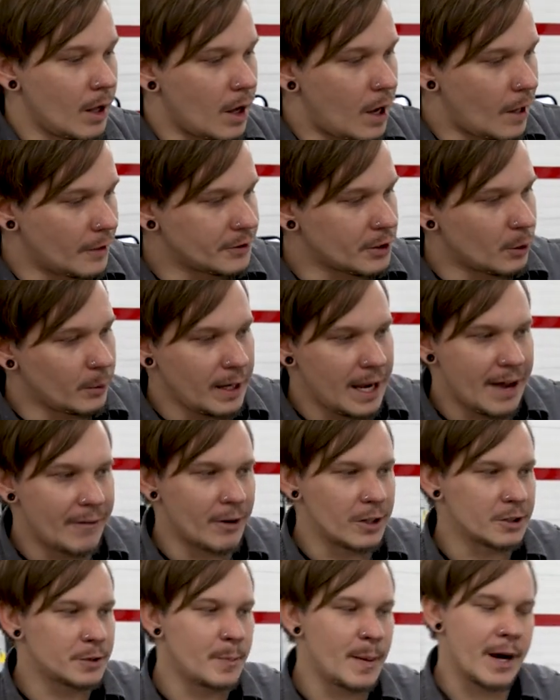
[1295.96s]
Also, we have
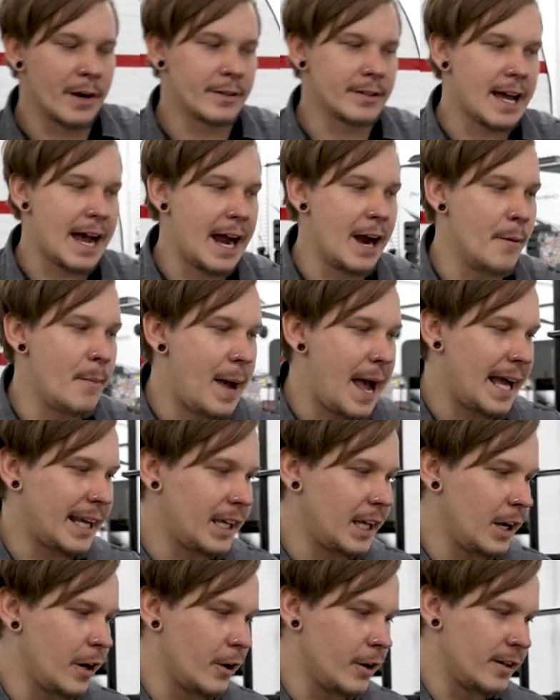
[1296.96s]
our spare tire back
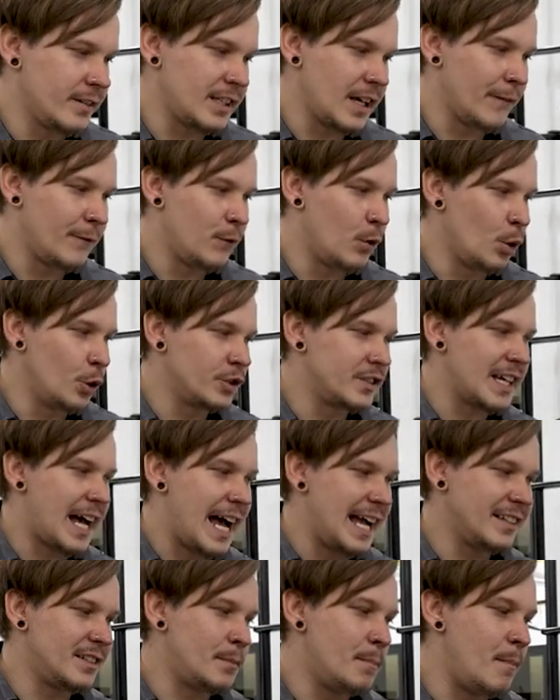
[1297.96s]
here. It is a
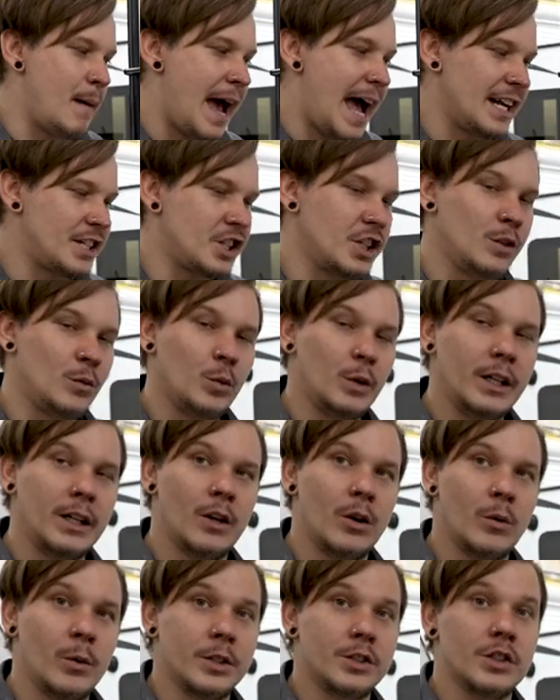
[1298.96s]
full-size matching
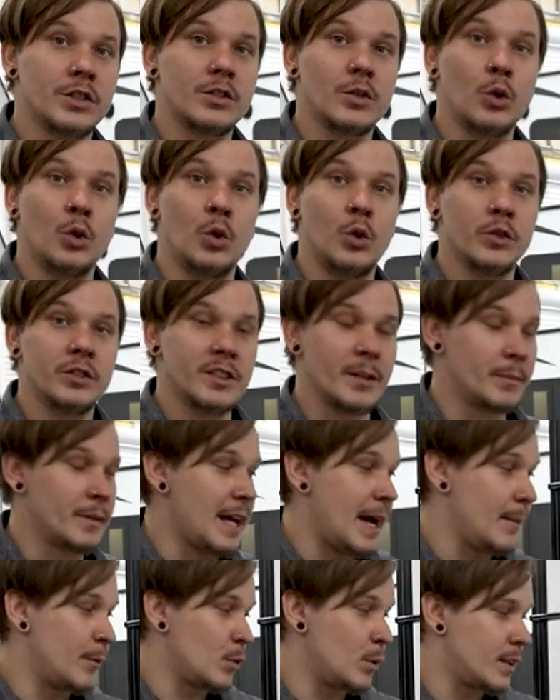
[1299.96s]
wheel, which is cool.
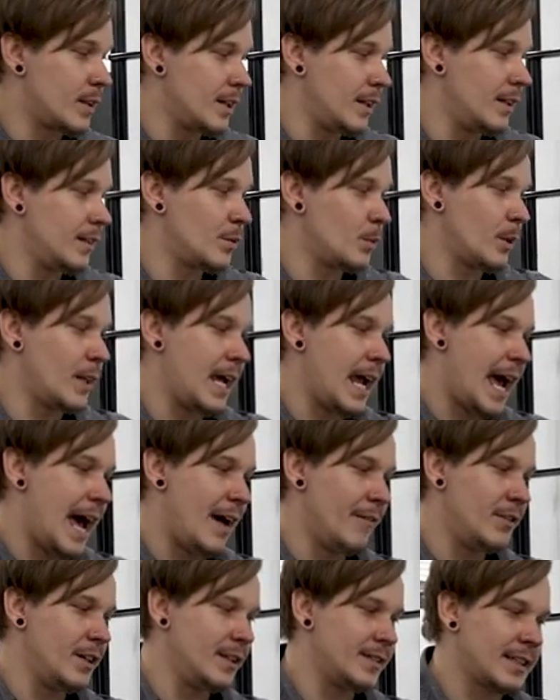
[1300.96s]
Sometimes with these, when they
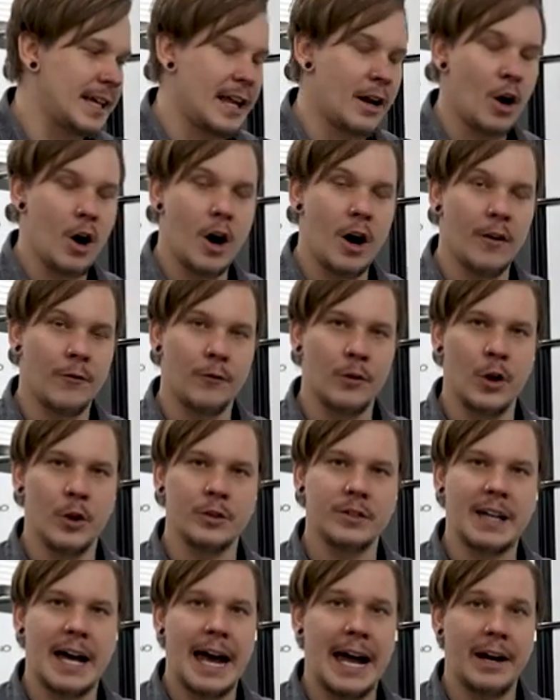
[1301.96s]
have these kind of
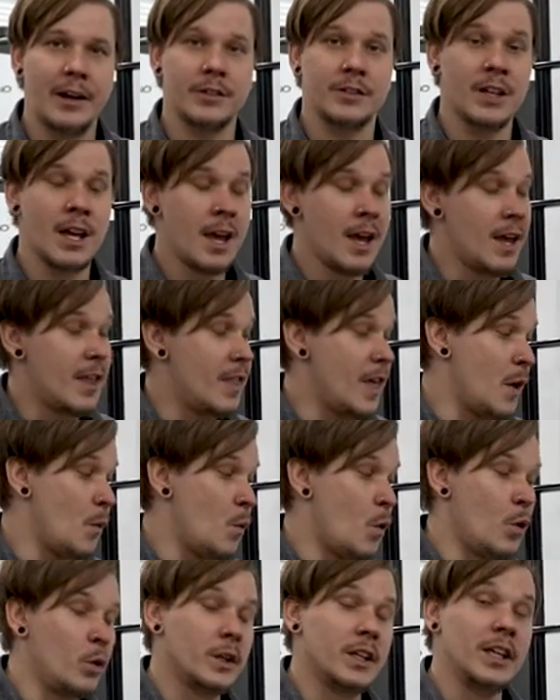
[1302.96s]
off-road tires, they
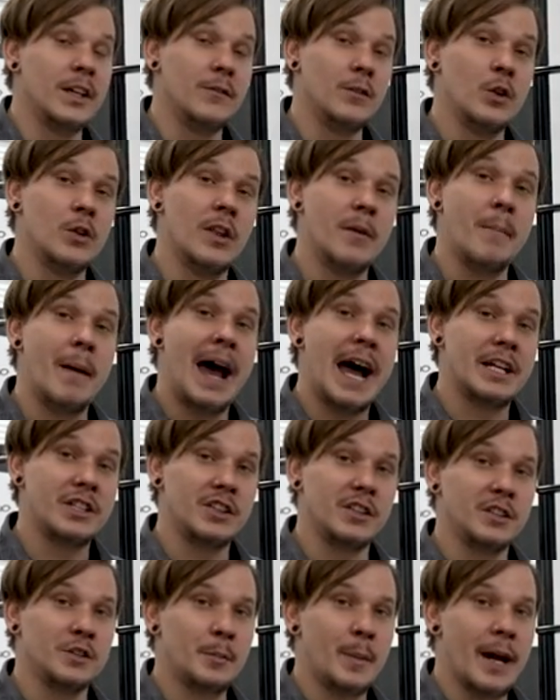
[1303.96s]
won't give you the
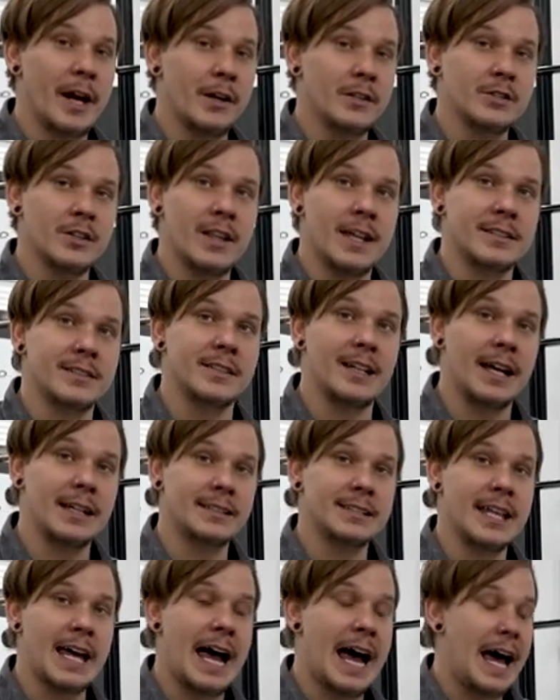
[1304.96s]
matching spare, so that's
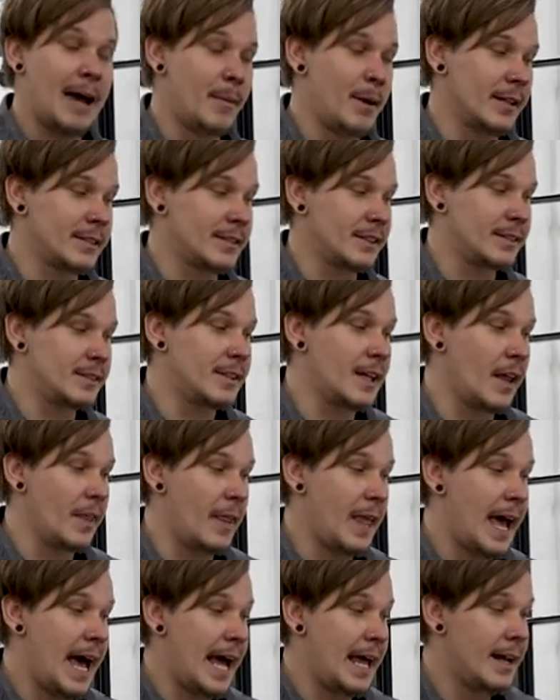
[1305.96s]
nice that IBEX has
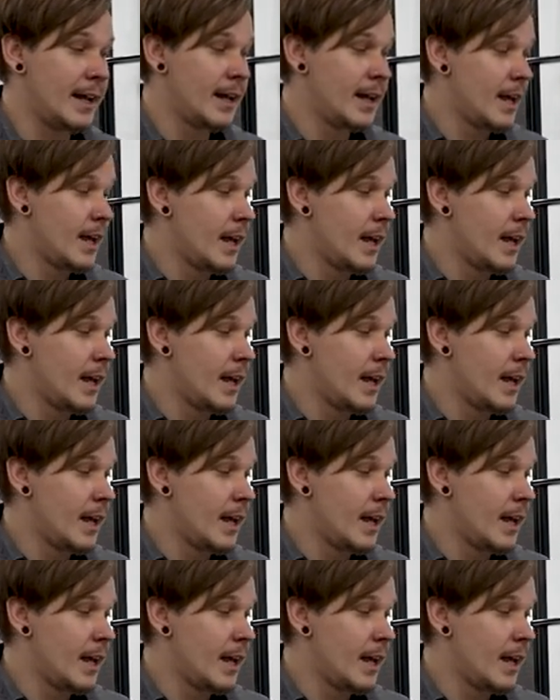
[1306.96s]
done that.